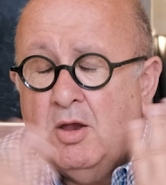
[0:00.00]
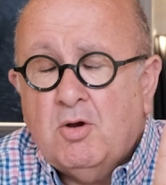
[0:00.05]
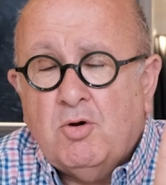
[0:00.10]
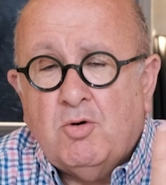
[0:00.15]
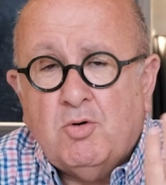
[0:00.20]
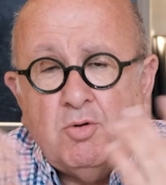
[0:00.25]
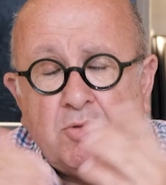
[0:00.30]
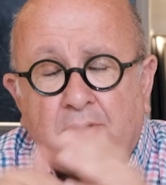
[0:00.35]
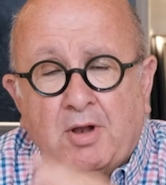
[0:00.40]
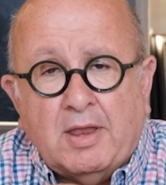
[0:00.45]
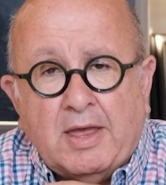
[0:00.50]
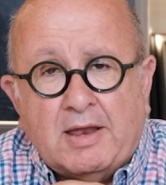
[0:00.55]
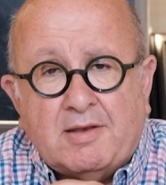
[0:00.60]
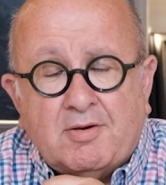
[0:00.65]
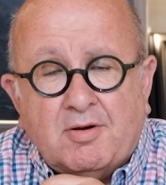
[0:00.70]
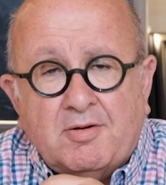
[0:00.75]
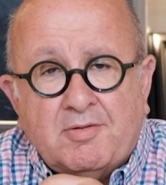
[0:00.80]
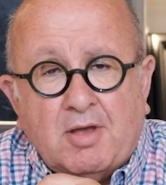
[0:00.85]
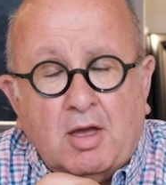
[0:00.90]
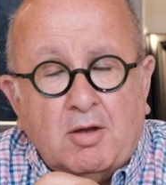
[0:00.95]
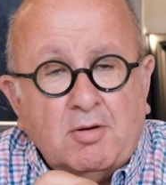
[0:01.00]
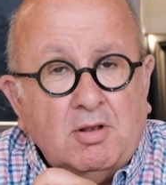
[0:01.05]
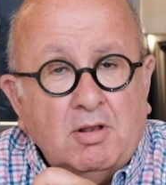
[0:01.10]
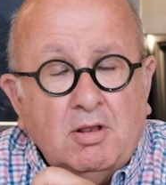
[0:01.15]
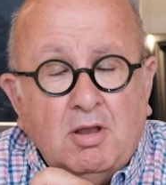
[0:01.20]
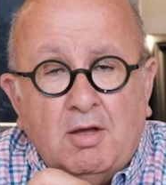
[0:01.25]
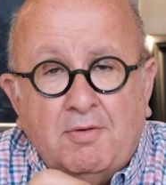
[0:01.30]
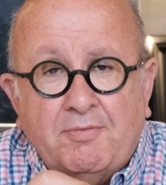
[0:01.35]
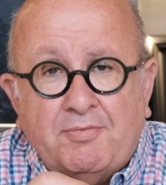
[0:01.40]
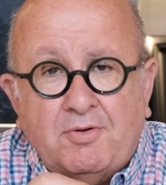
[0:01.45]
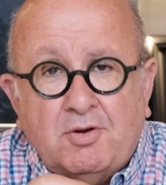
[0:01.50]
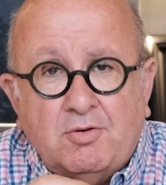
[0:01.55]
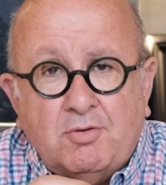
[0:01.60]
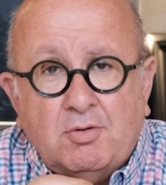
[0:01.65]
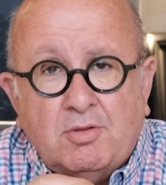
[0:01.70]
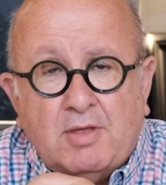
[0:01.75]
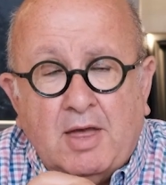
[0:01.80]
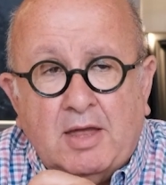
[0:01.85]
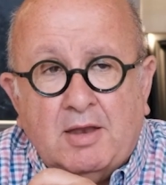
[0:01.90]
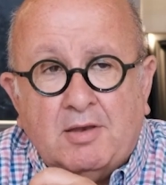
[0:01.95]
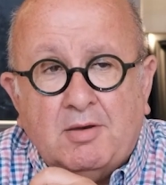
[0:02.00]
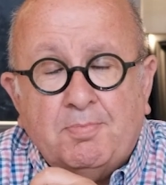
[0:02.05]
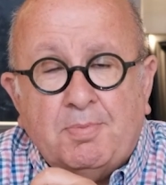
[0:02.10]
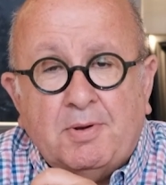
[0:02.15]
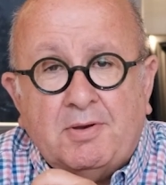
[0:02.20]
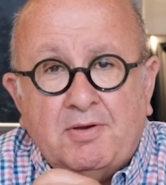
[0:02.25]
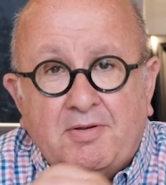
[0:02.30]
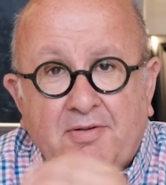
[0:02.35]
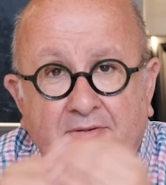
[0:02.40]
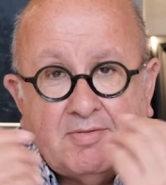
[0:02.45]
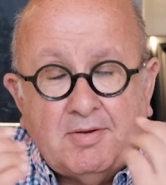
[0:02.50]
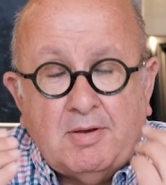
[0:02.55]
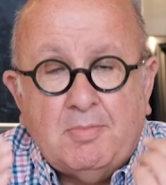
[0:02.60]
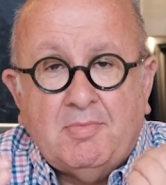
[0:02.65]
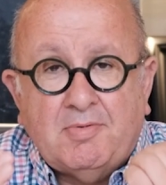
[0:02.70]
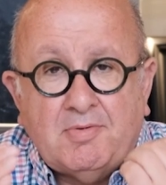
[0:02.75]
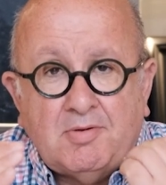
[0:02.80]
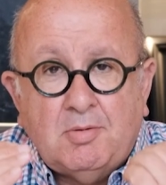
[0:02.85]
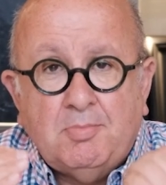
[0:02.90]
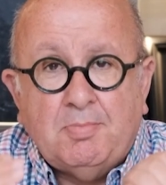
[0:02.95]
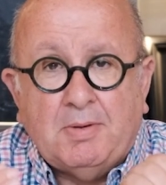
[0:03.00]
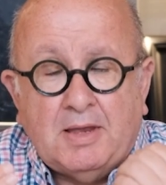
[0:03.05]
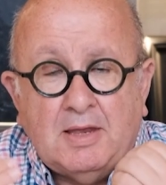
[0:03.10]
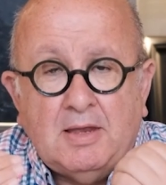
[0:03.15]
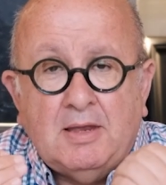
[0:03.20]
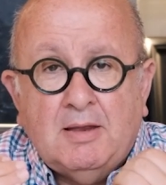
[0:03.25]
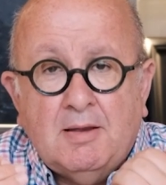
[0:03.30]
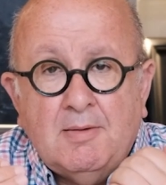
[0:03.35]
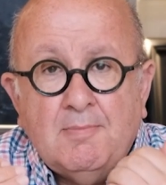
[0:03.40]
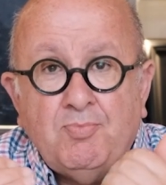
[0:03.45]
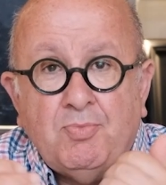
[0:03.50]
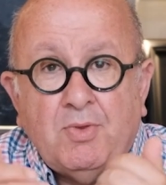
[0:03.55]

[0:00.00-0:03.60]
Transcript: wrote the letters. I'd love to do that, but it seems to be